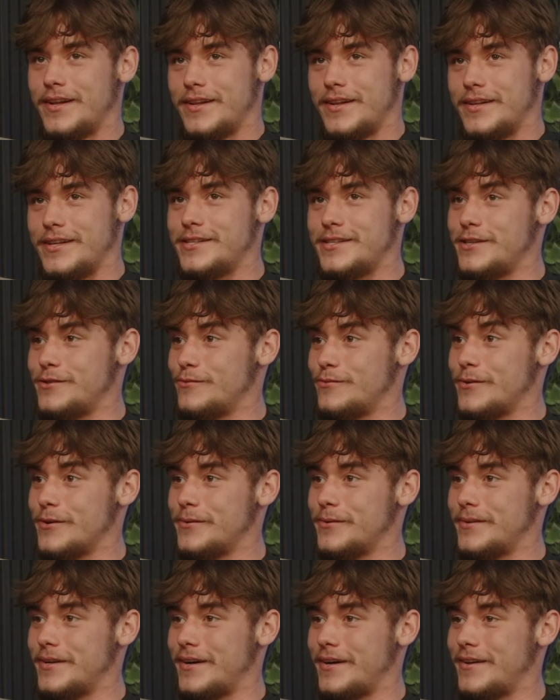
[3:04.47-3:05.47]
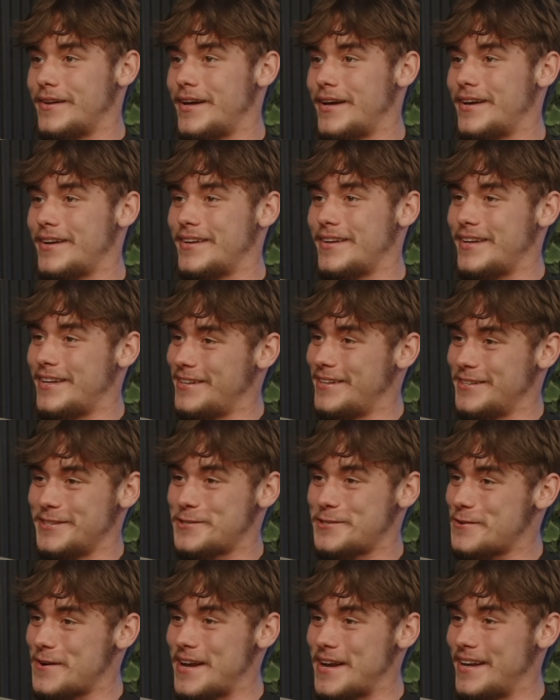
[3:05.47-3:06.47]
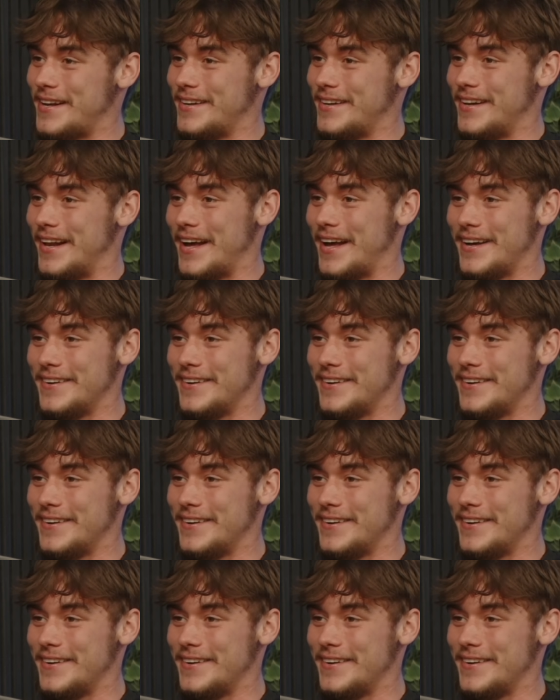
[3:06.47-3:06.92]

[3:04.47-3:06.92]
this is real now. Like, I didn't train, like,